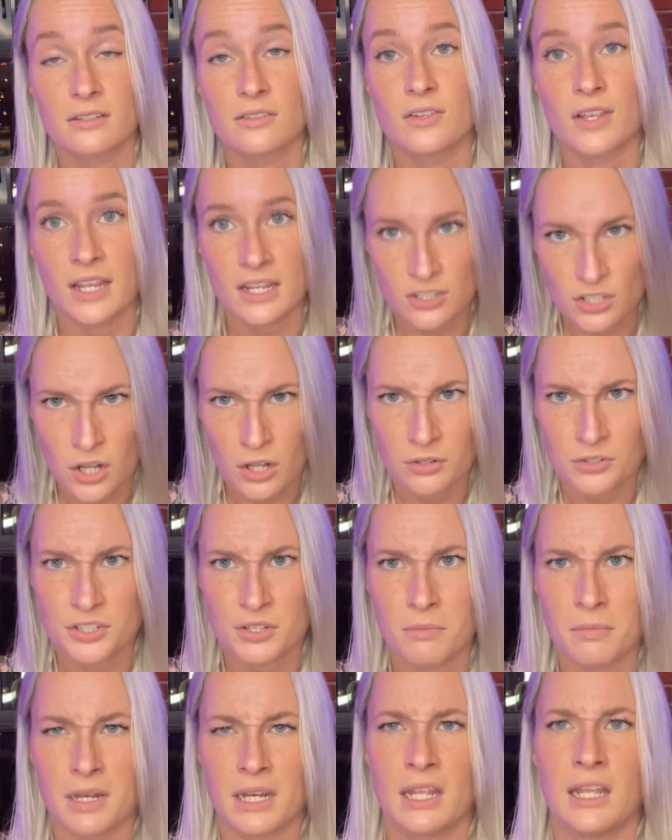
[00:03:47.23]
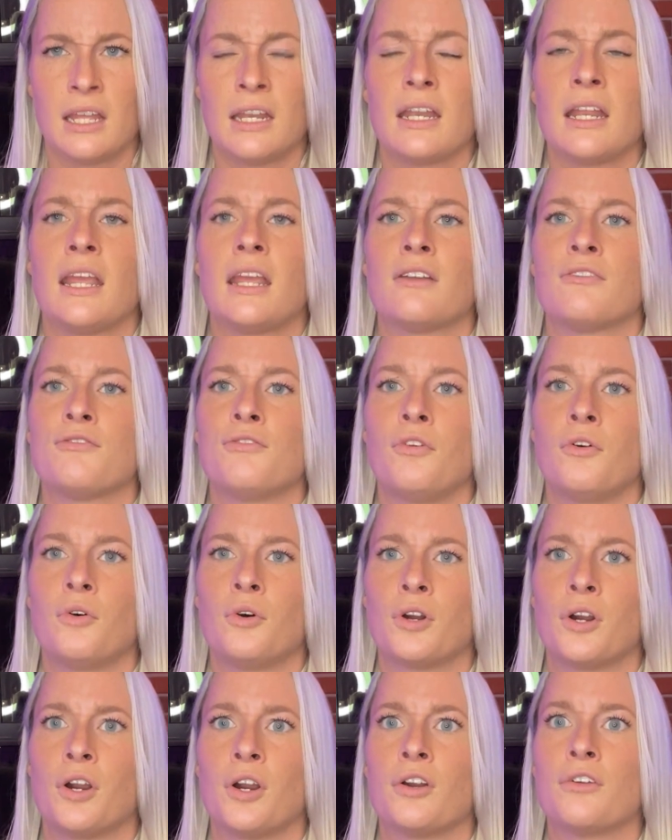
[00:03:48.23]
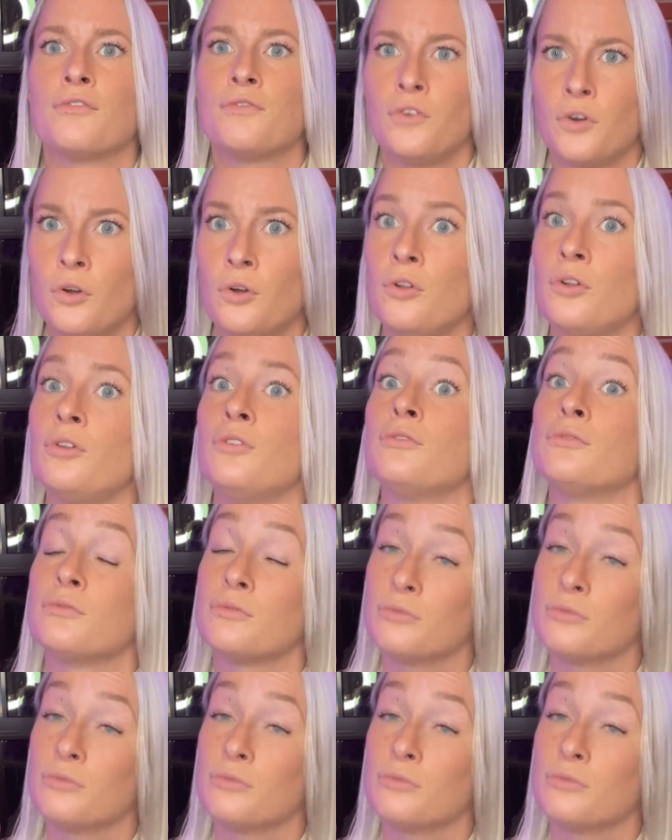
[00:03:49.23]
$8 a minute, and for full,